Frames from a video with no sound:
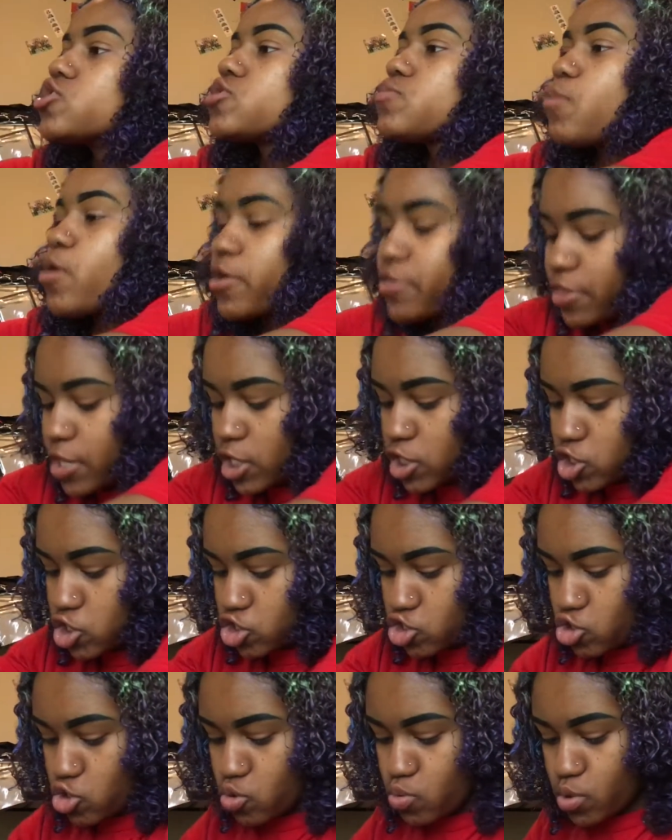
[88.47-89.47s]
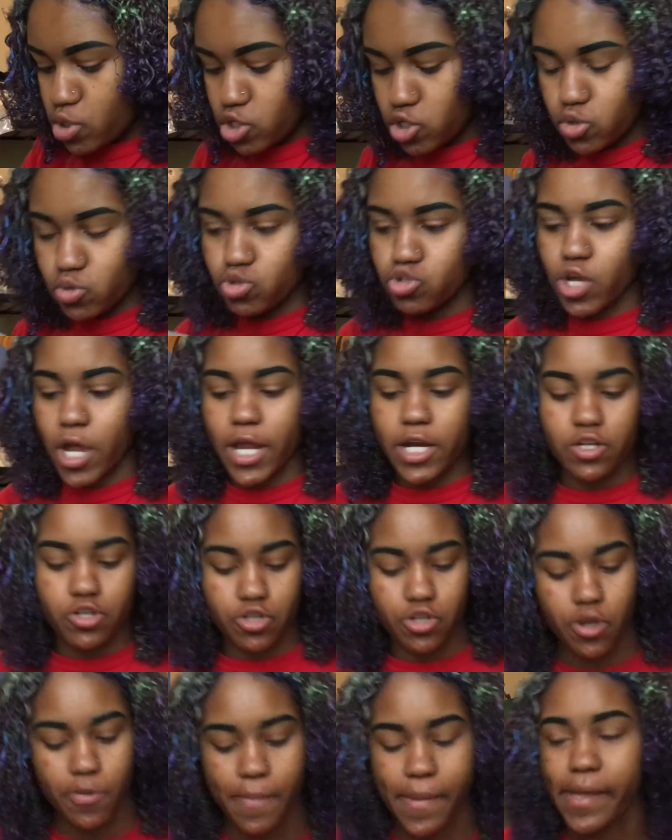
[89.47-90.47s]
smart thing to do when you try to do
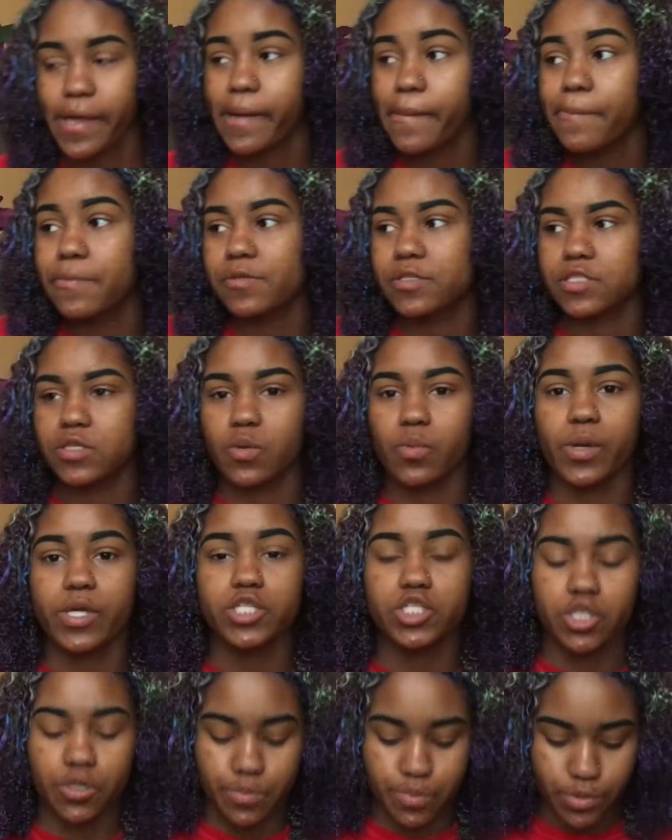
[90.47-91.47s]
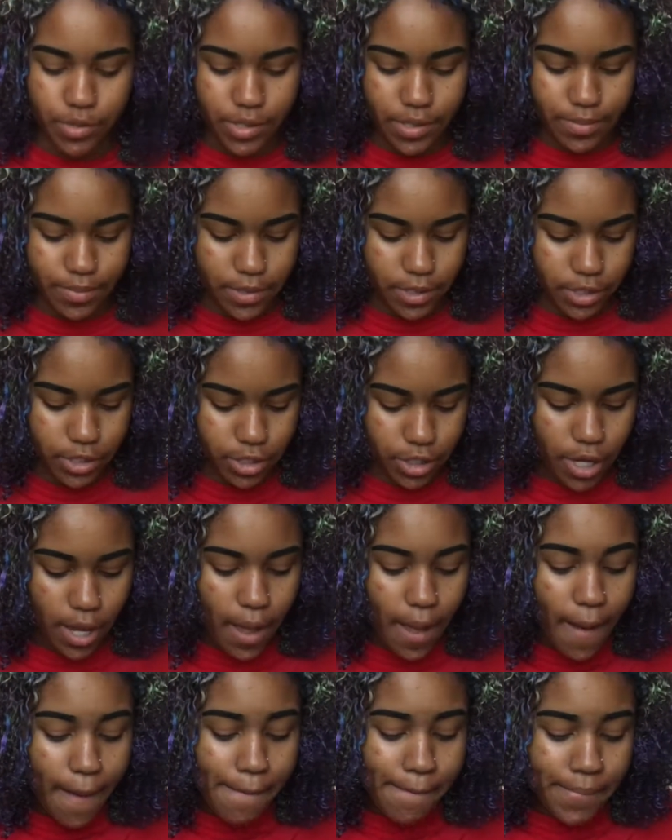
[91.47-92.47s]
your makeup is to wet your beauty blender.
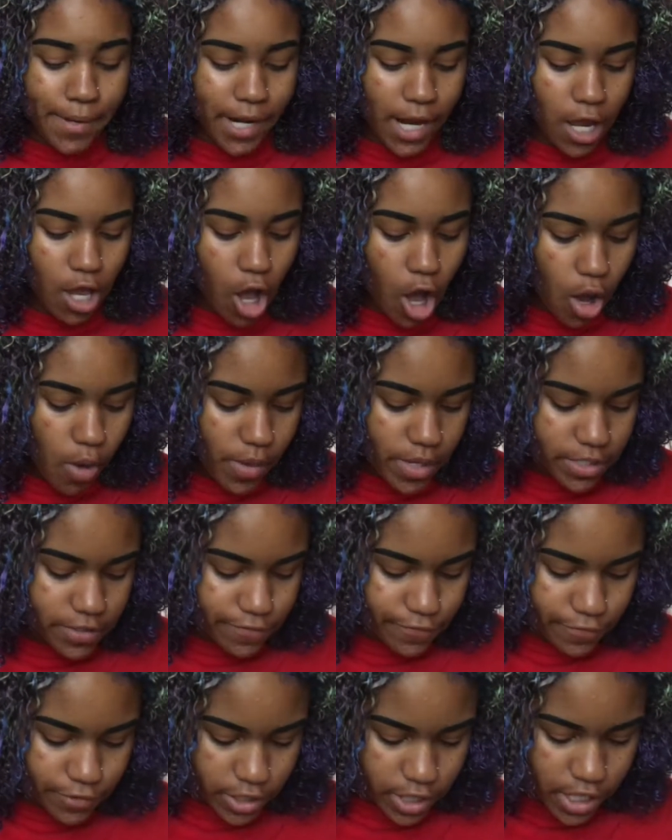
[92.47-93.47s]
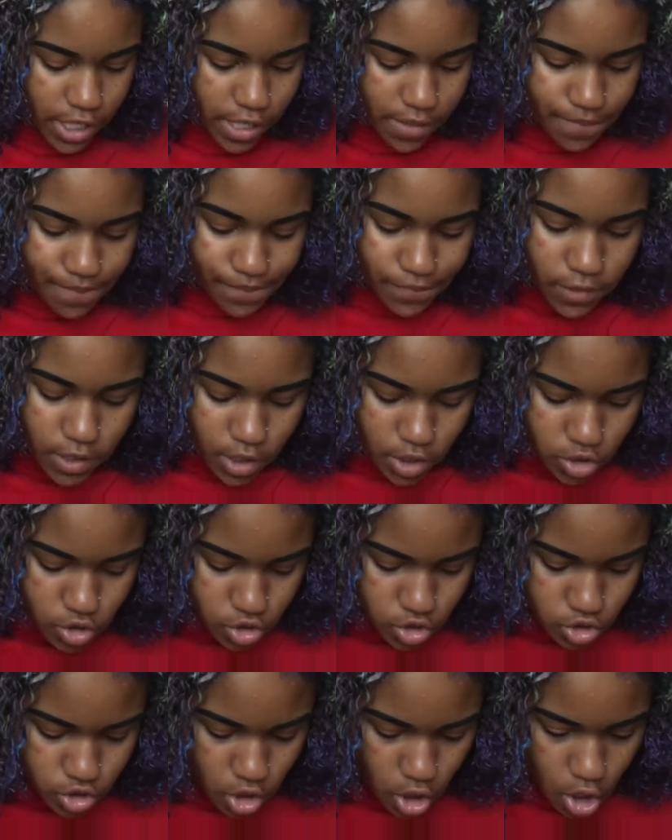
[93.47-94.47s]
But I always forget.
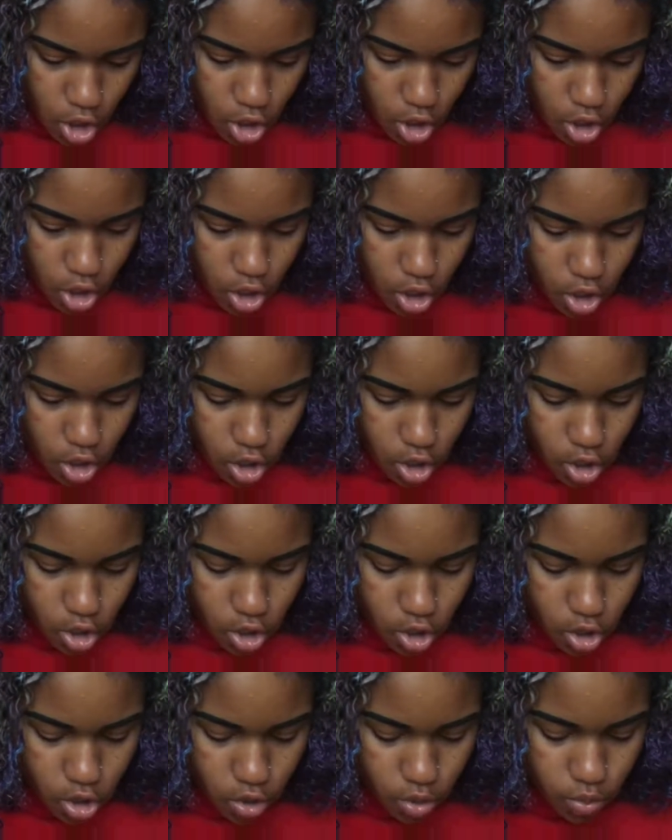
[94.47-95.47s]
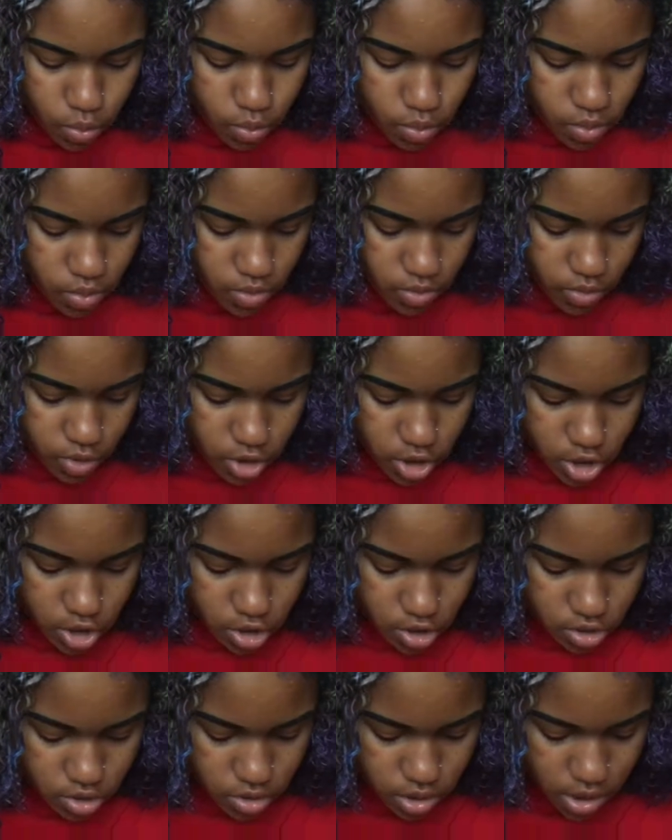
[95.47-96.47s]
So we're gonna go do